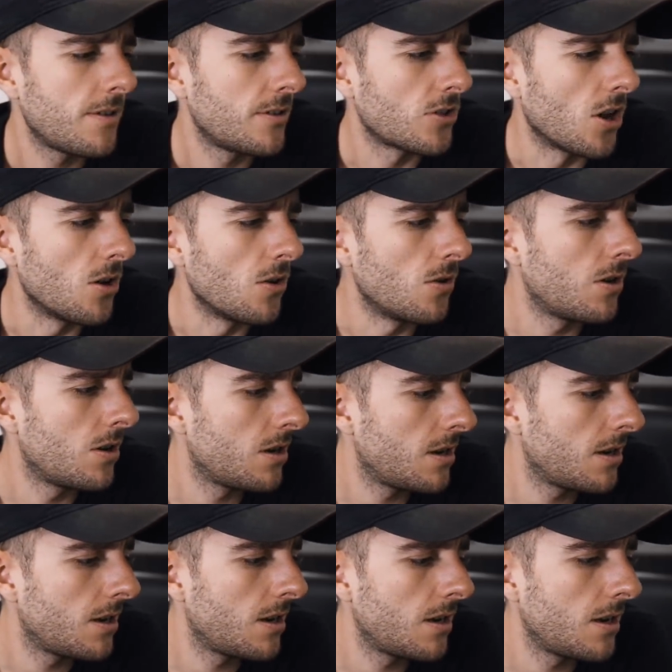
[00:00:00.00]
So
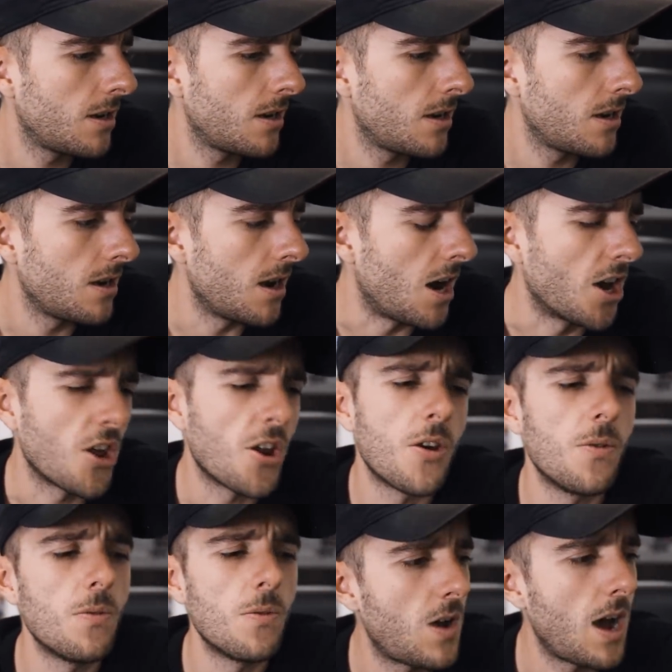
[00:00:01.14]
I don't
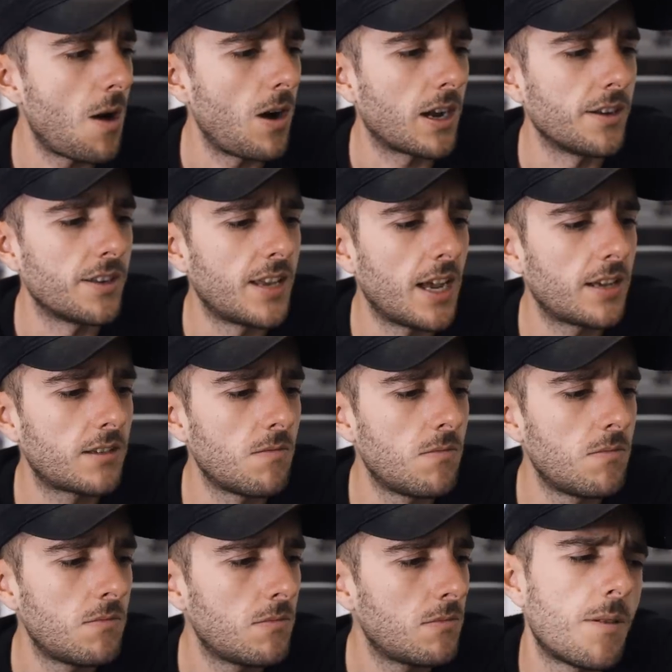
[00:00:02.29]
know how I can test them.